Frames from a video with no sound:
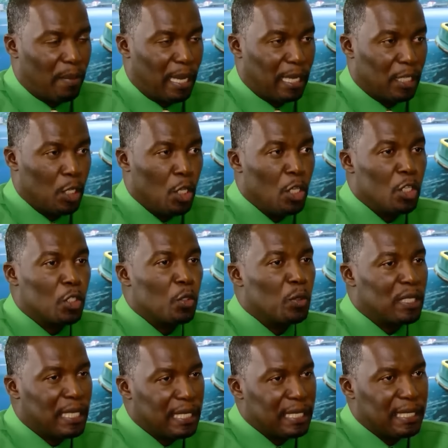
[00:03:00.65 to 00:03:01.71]
Bank. So
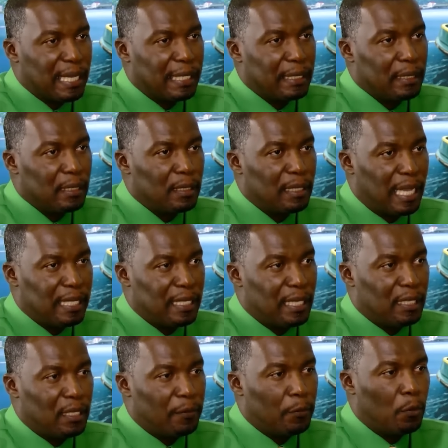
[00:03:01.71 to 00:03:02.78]
since then,
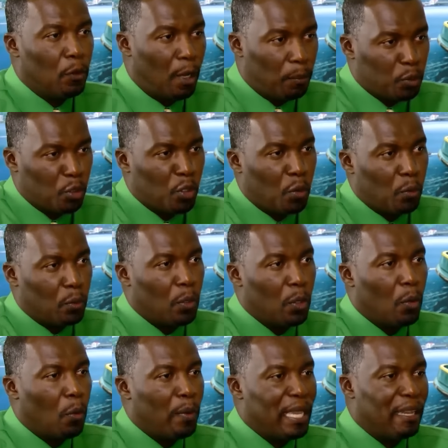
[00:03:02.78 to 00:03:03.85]
1984 up to now,
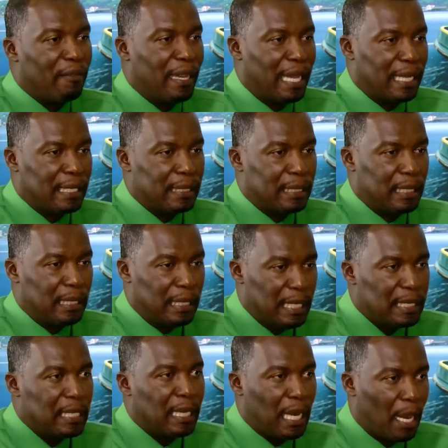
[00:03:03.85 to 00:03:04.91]
we have had the
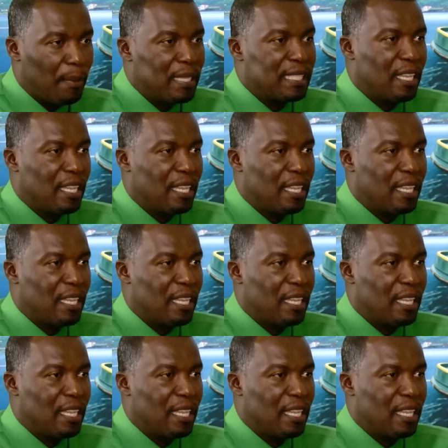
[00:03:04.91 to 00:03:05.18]
Eastern Caribbean